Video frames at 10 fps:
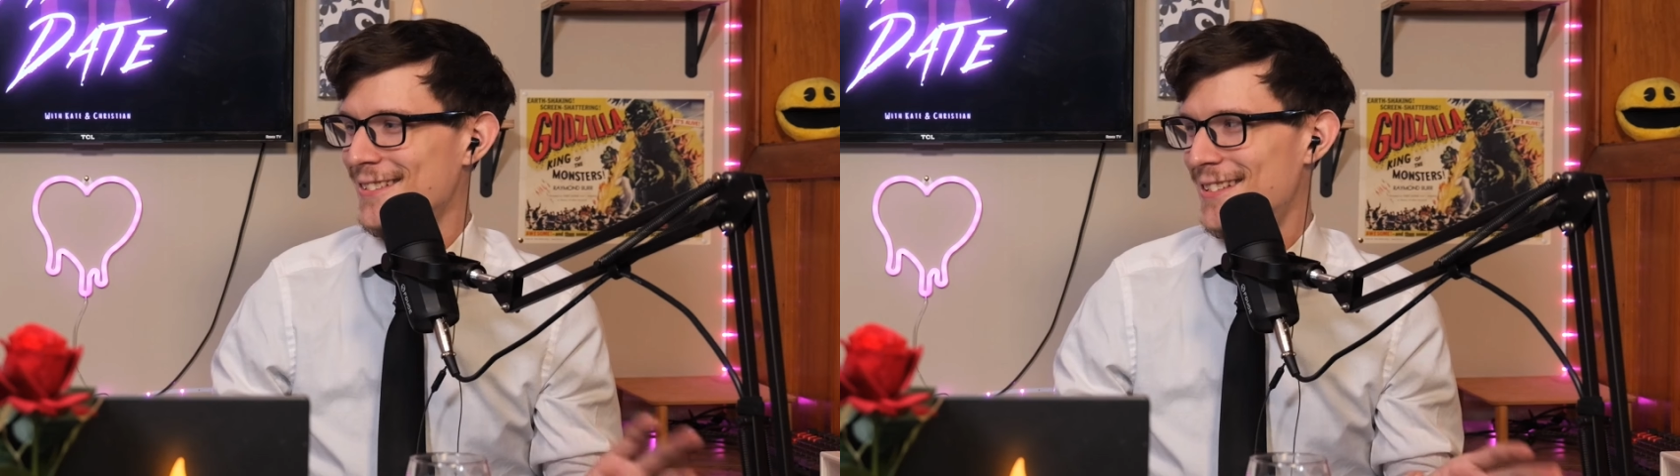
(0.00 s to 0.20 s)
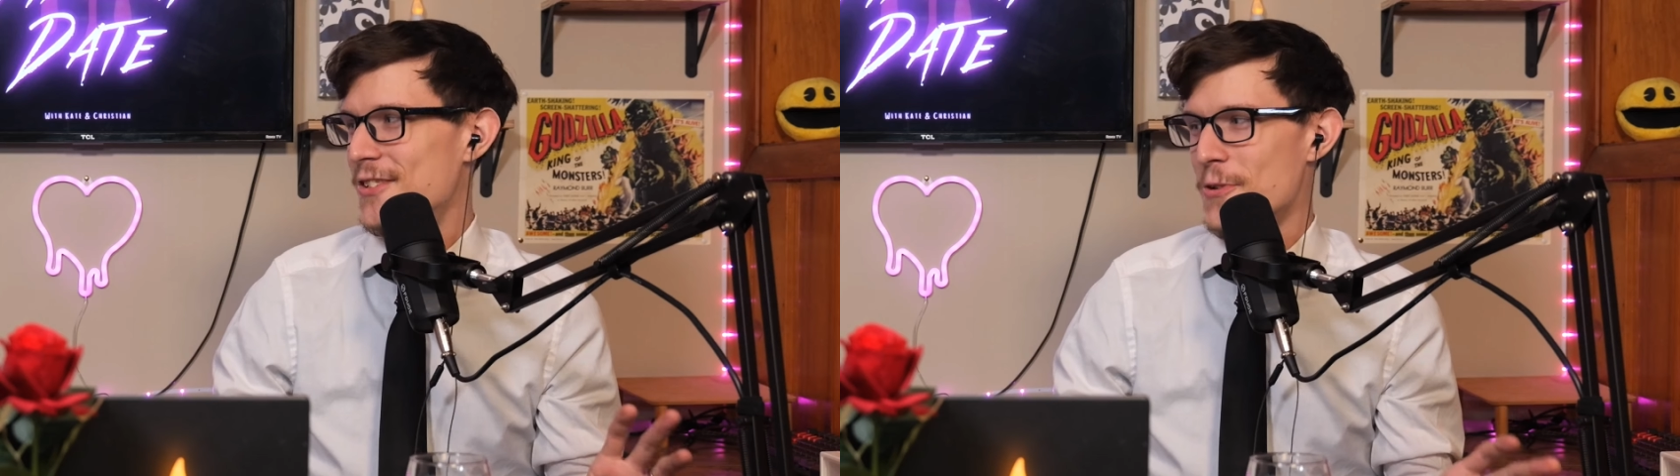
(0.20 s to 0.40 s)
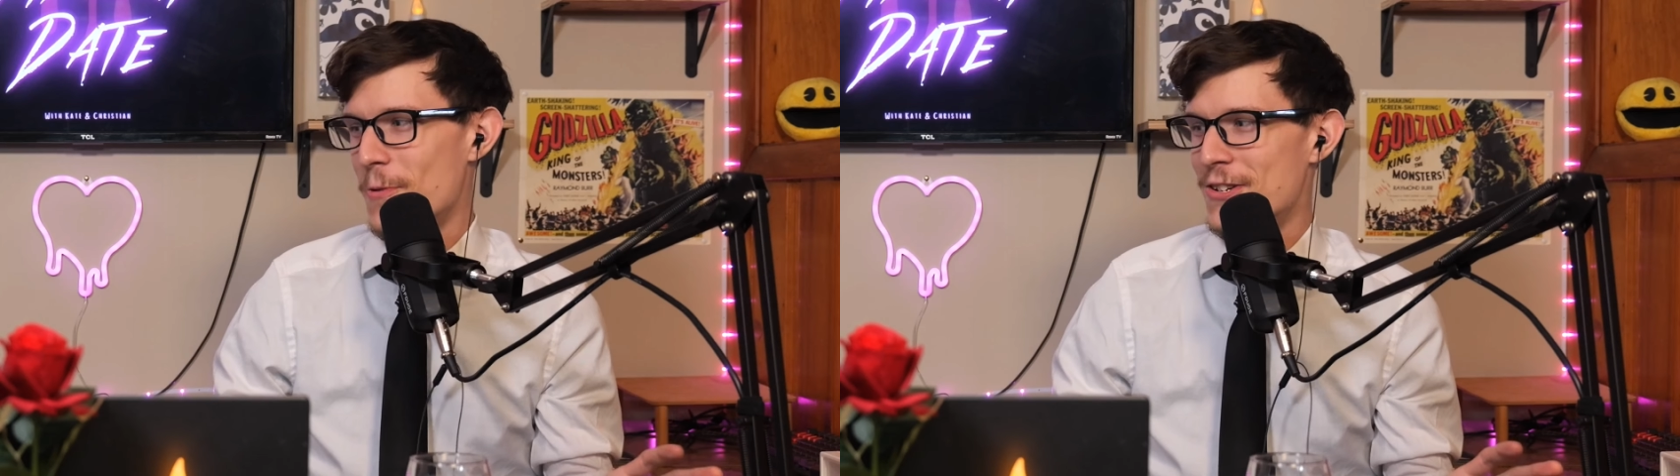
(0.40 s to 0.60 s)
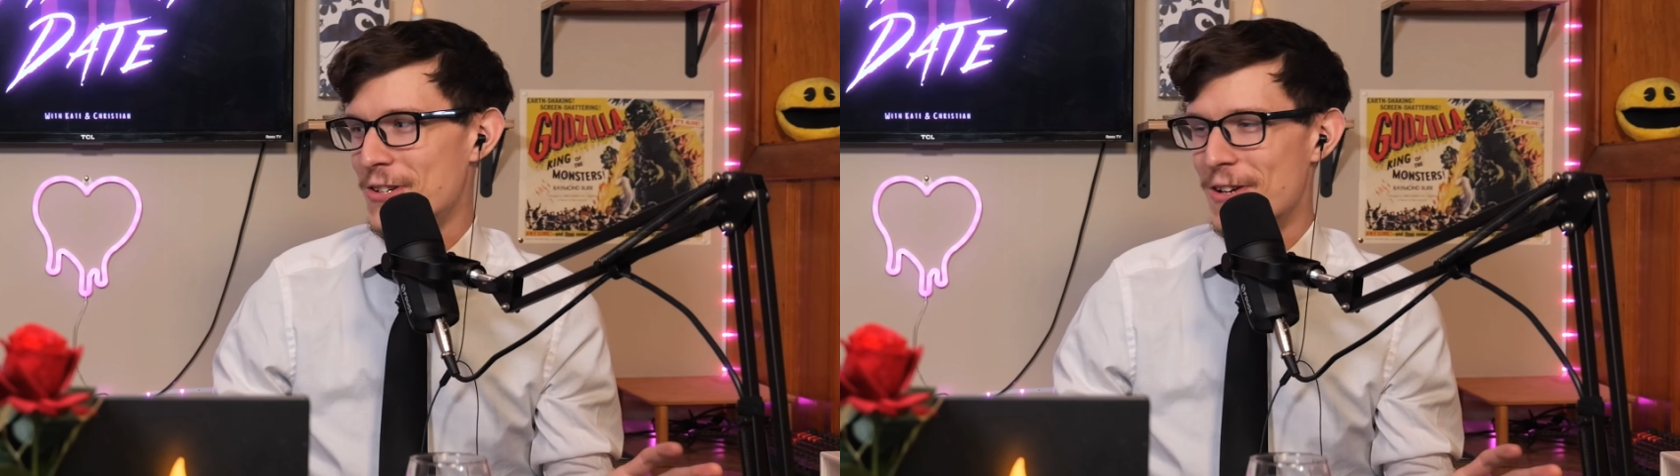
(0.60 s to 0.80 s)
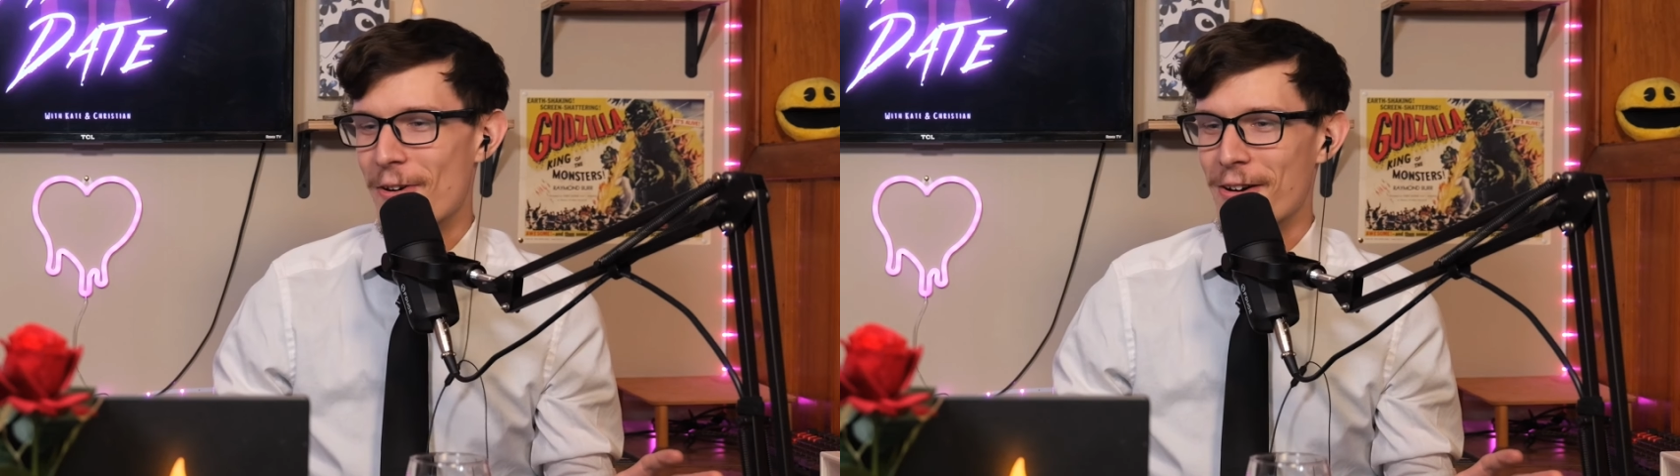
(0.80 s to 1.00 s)

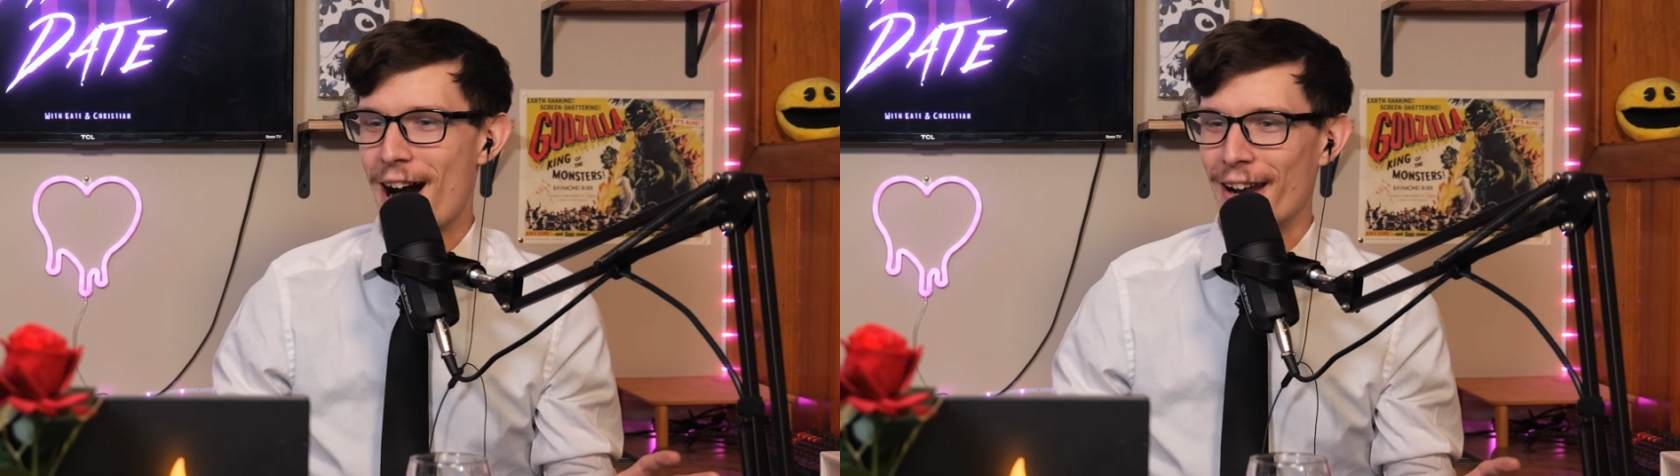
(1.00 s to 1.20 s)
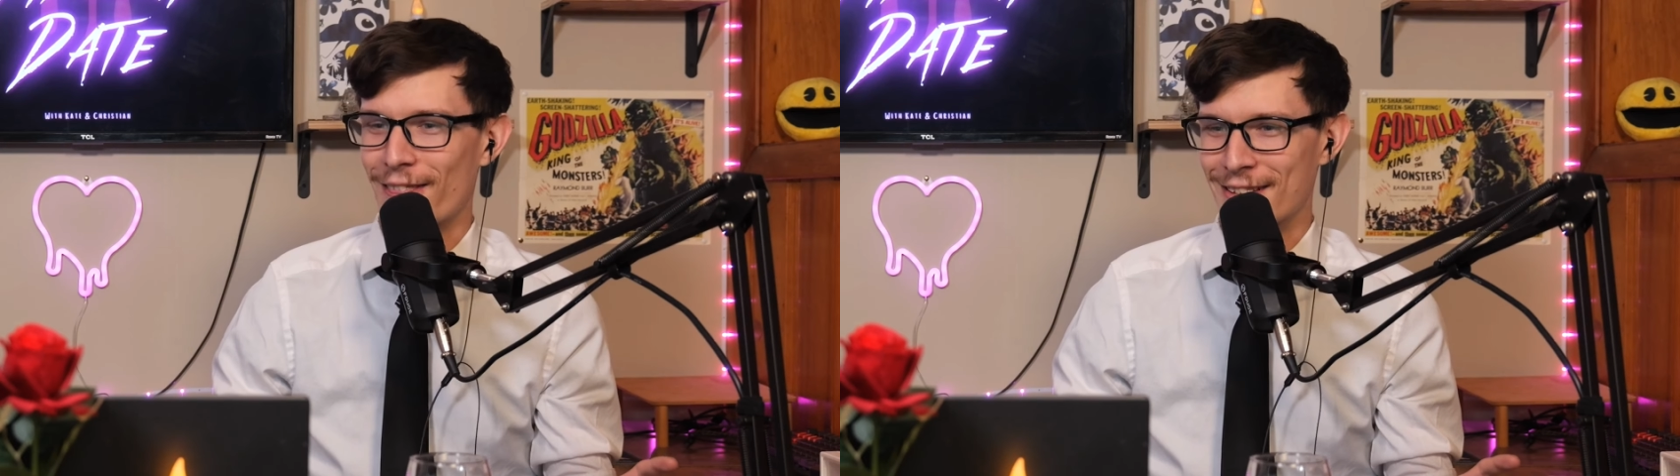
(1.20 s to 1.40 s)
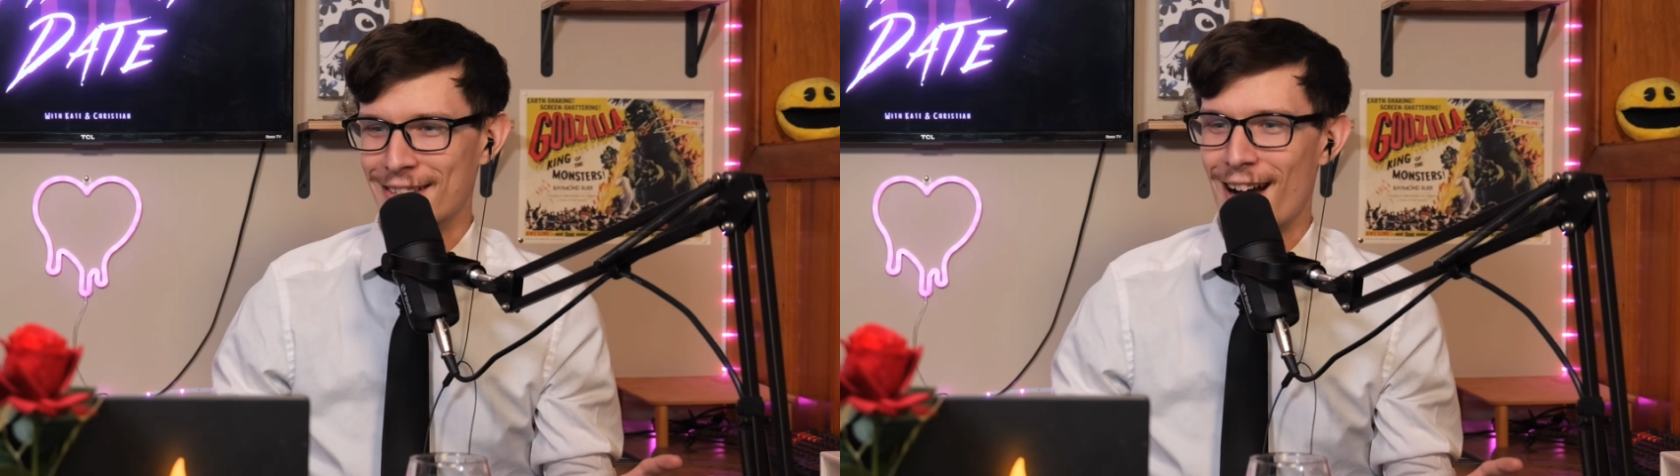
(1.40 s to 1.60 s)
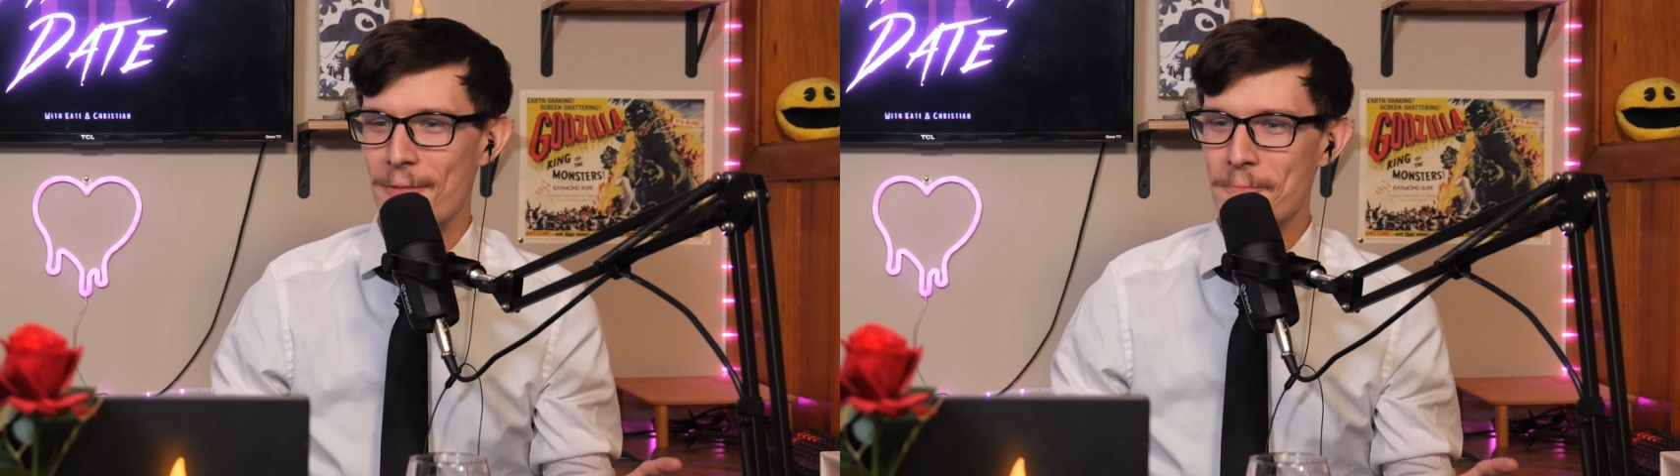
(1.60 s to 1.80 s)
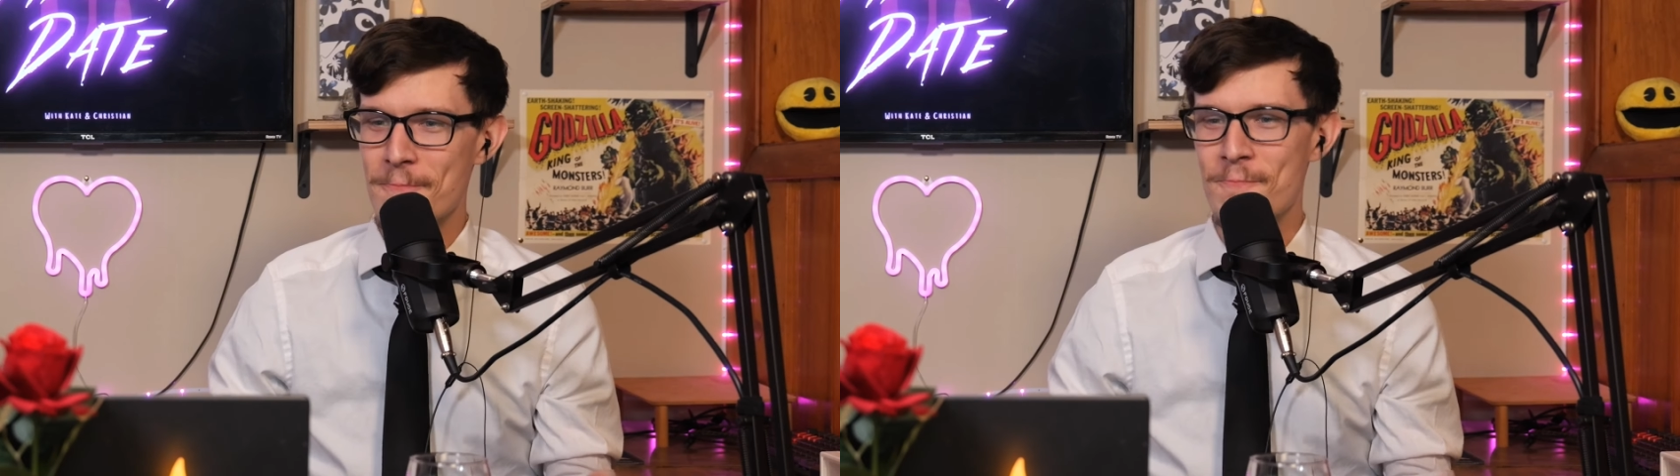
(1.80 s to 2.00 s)
situation going on at this time.